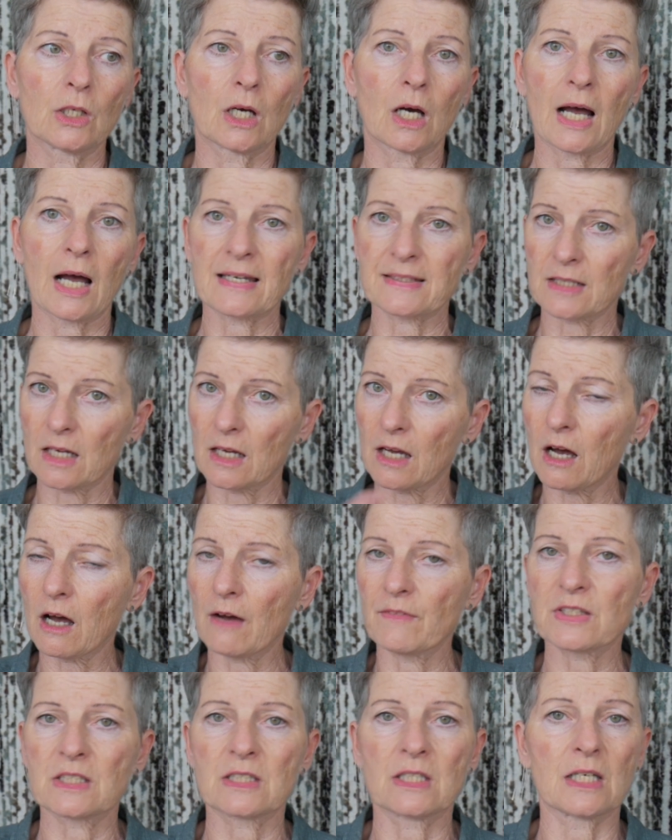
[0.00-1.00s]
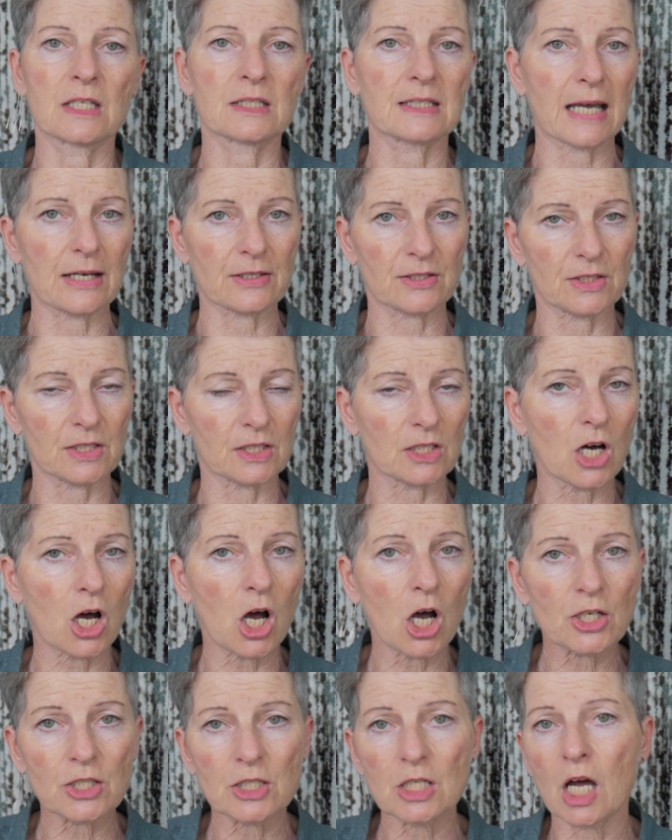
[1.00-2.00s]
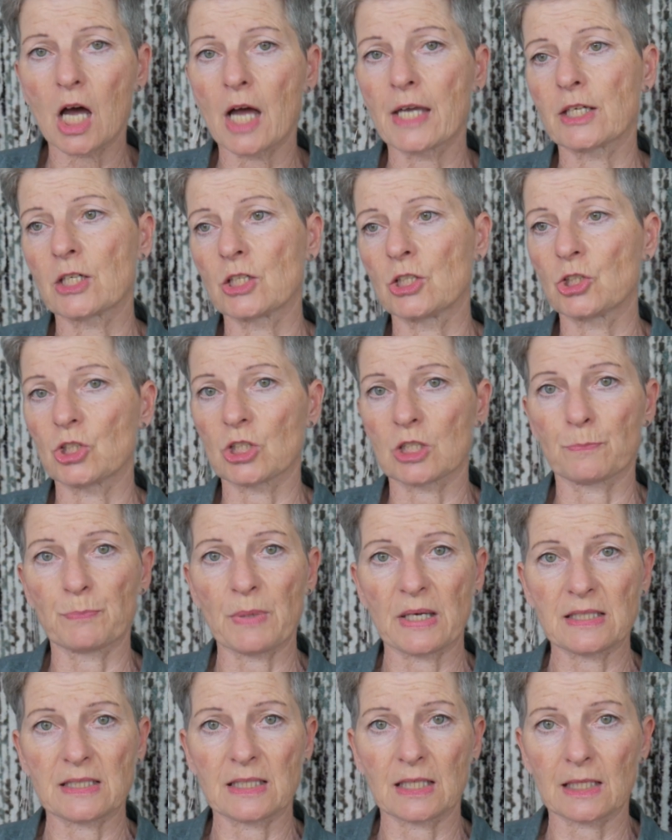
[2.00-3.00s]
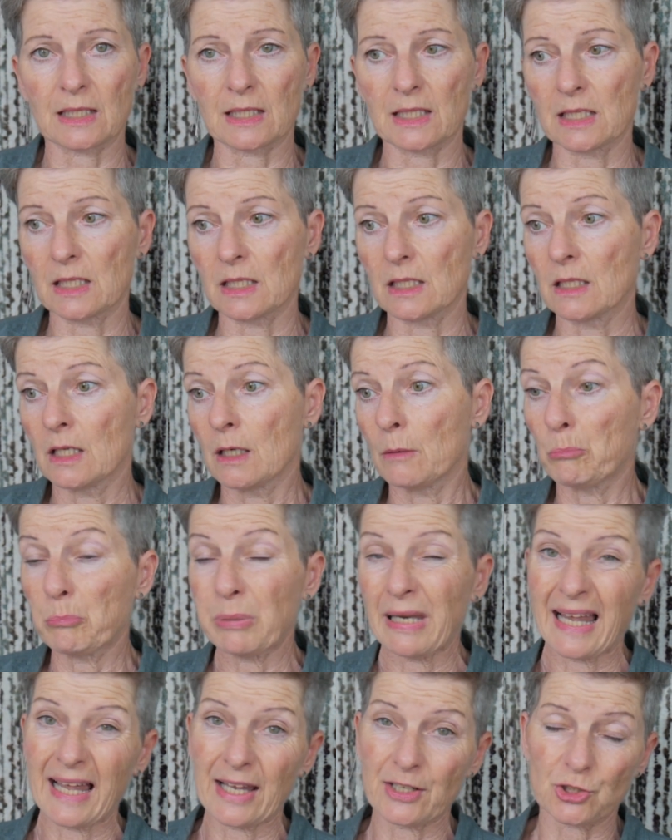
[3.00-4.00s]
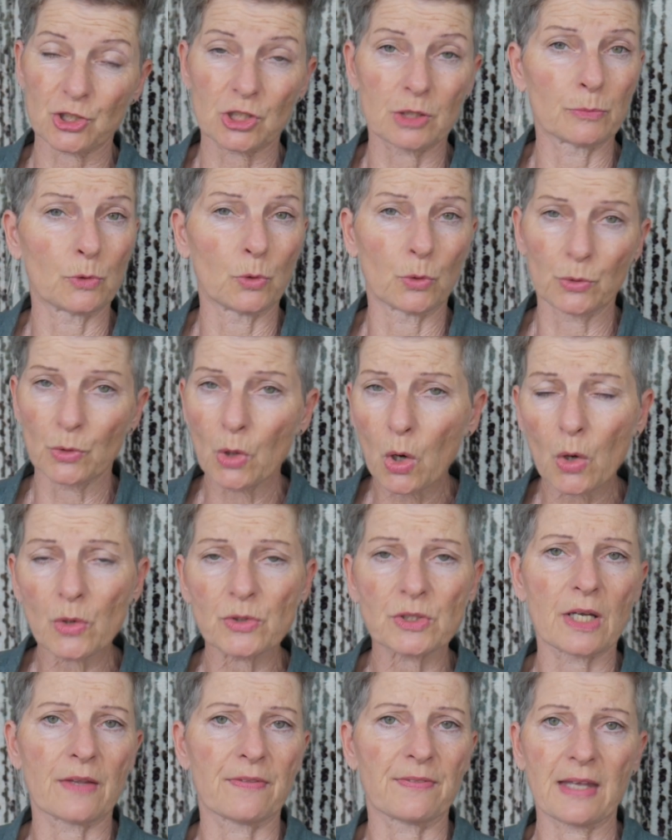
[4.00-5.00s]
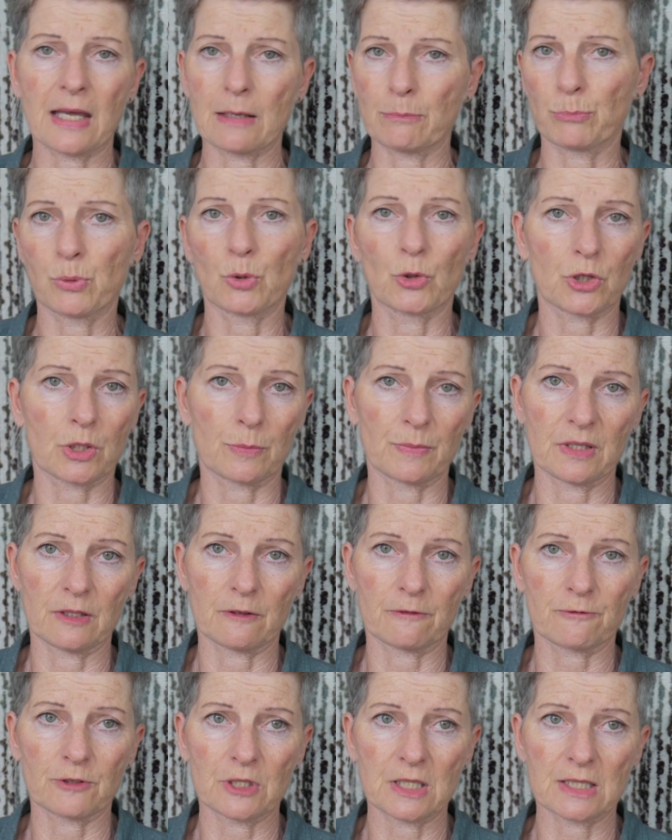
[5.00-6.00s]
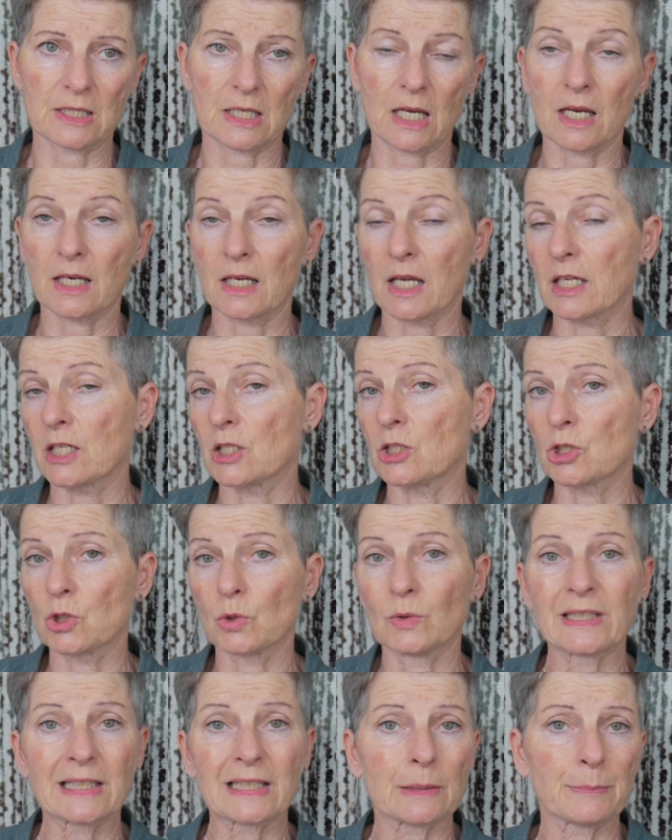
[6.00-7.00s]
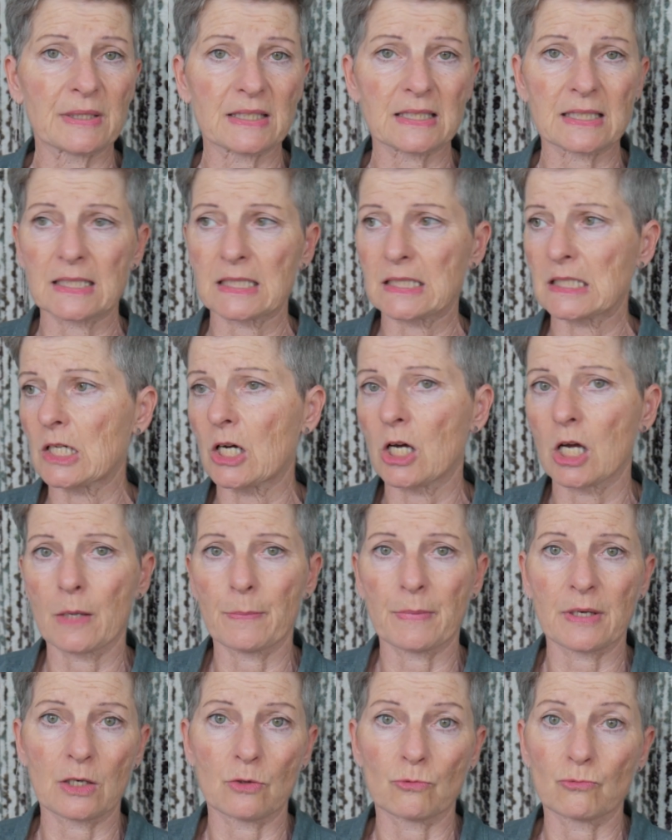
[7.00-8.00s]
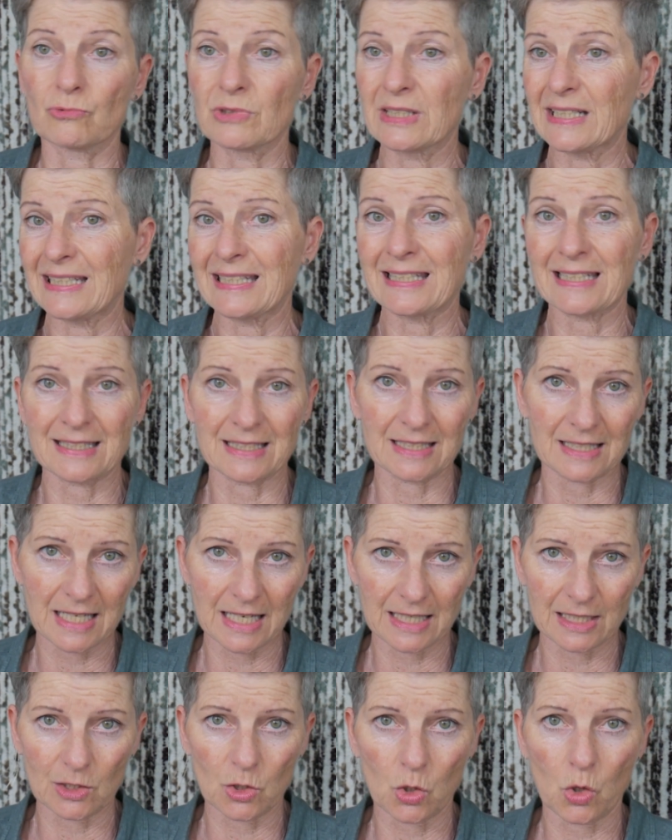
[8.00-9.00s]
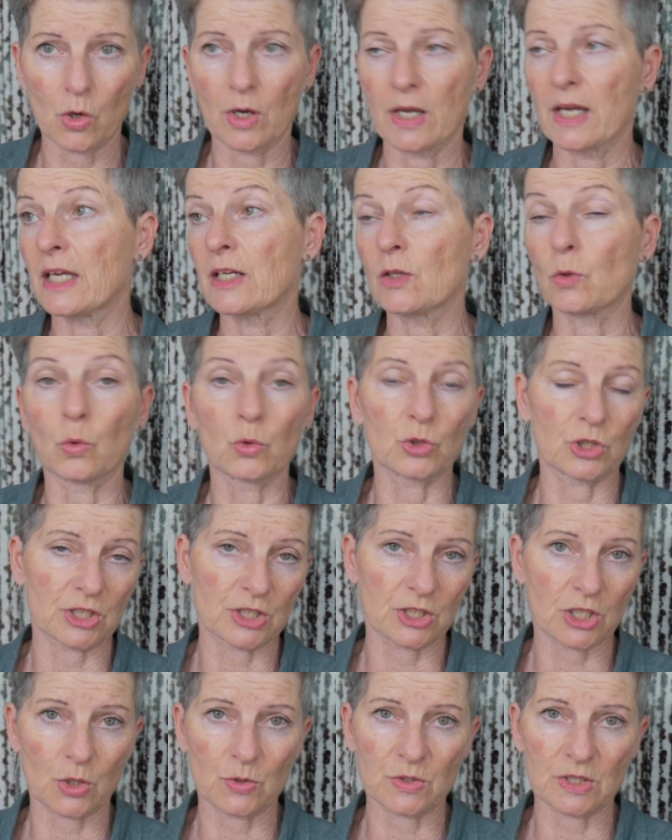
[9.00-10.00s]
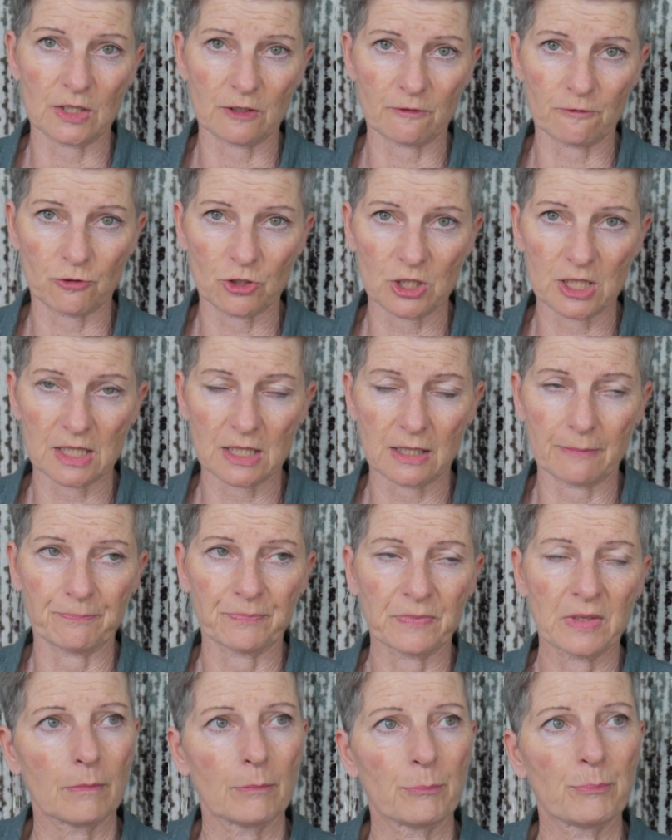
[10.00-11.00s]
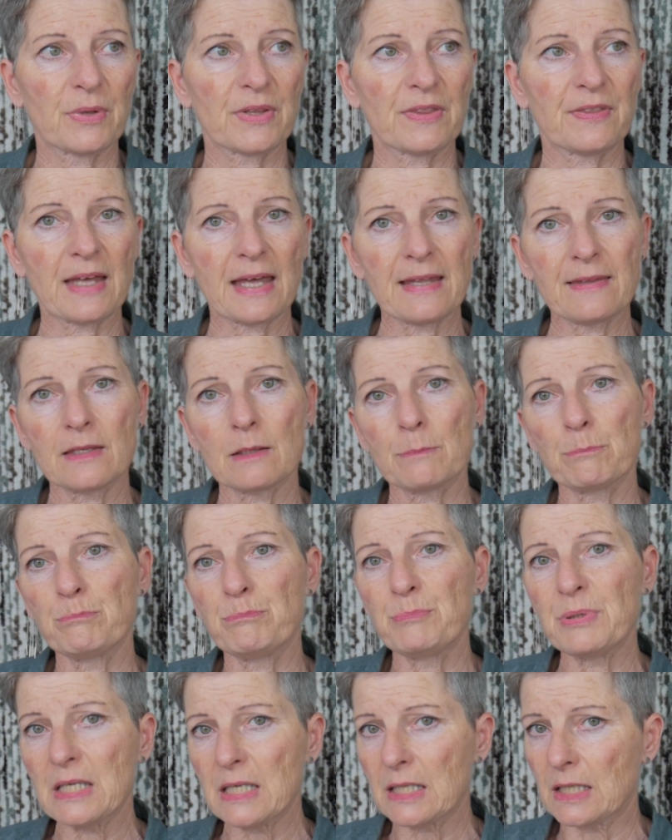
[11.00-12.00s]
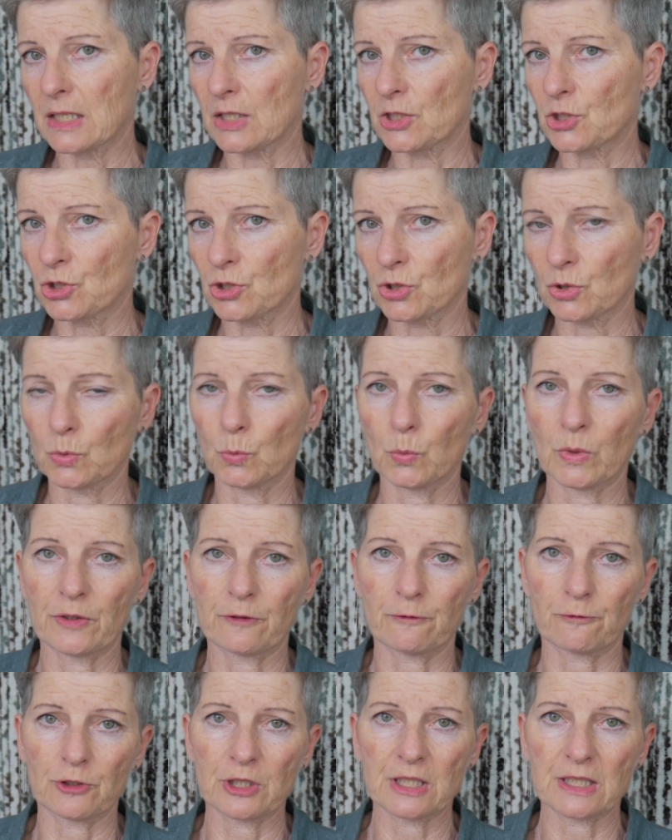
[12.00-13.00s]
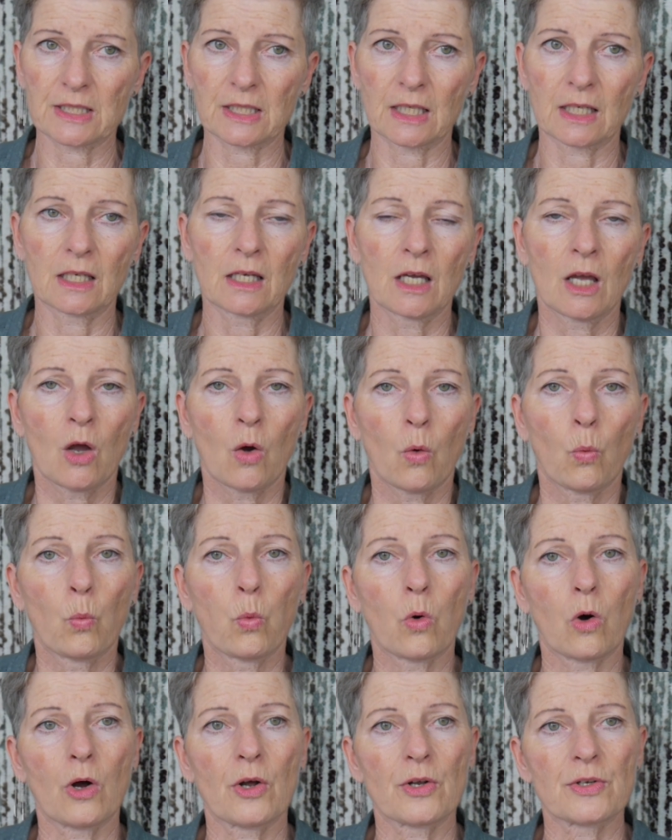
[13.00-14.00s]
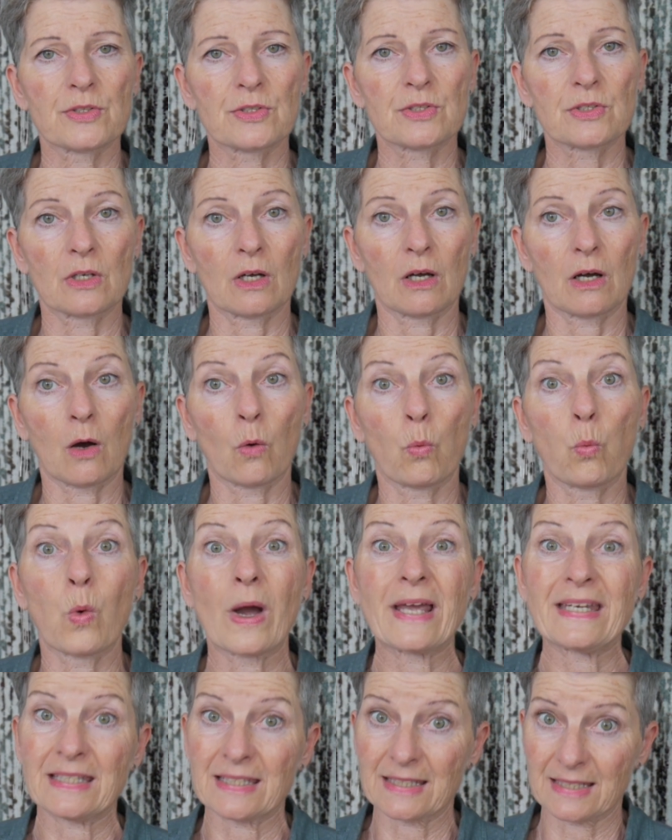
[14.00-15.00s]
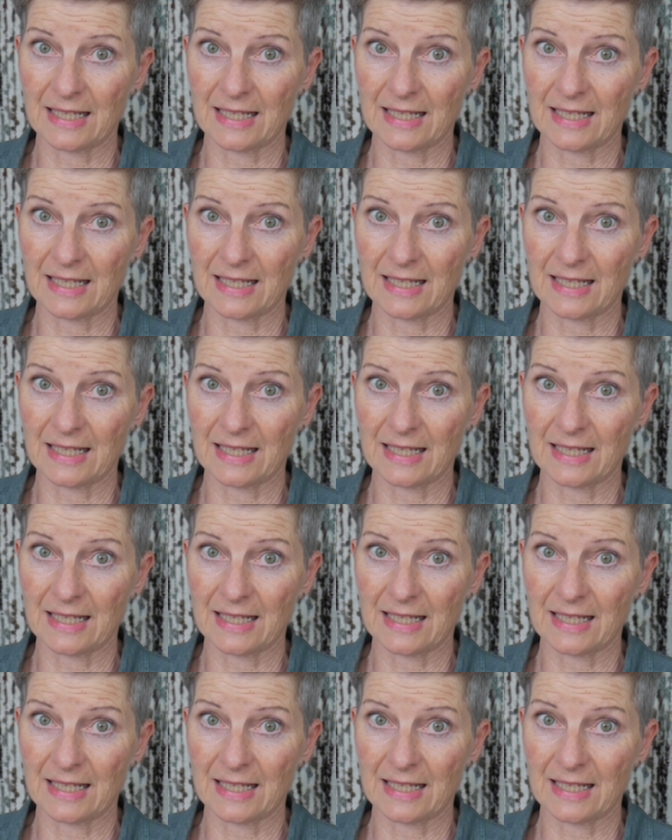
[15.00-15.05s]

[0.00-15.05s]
As I harvest things out of the garden, I can just basically blanch them or not and then put them in the freezer, and I can do little bits at a time, and it really doesn't take long. It all just goes in the freezer. But then the big issue with freezing was a waste